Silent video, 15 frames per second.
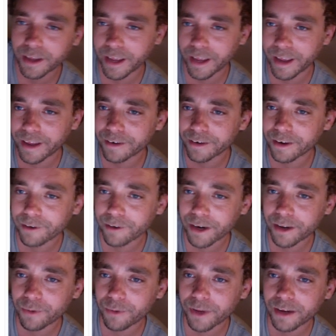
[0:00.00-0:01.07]
And right
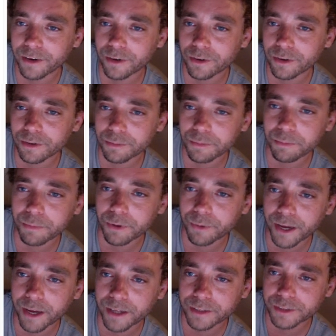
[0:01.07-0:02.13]
here we
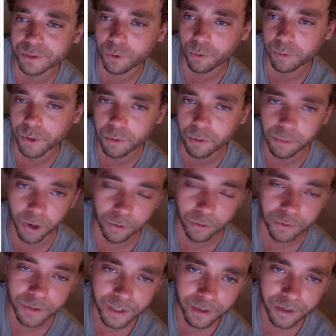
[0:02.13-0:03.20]
got Storm
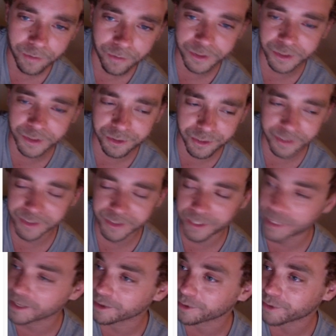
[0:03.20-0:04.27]
Kumbo versus Chris
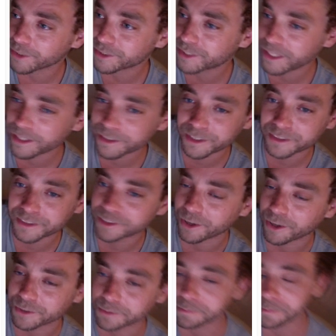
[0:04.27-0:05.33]
T. And Chris T is just
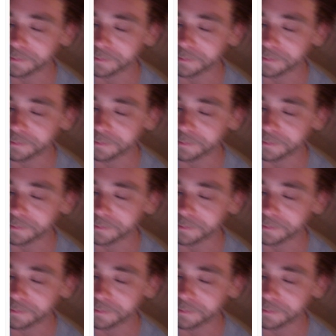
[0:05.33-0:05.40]
awesome.